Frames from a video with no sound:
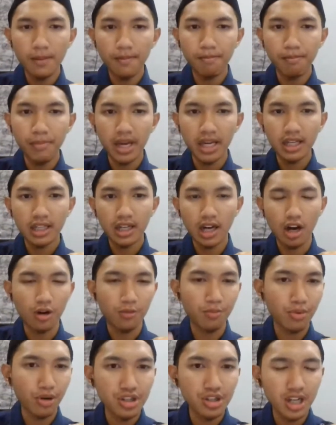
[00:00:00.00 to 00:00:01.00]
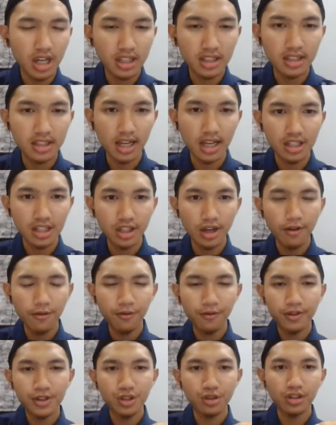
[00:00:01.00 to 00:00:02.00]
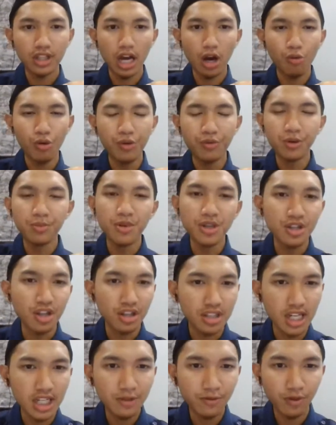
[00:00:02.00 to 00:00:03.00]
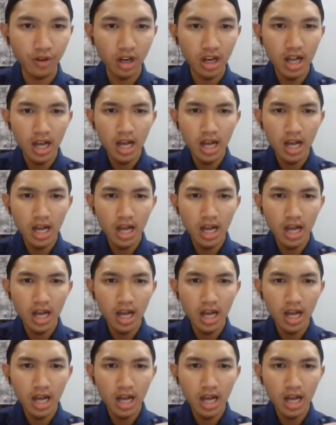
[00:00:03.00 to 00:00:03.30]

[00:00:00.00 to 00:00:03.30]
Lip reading: make our projects and stuff so that we would be successful.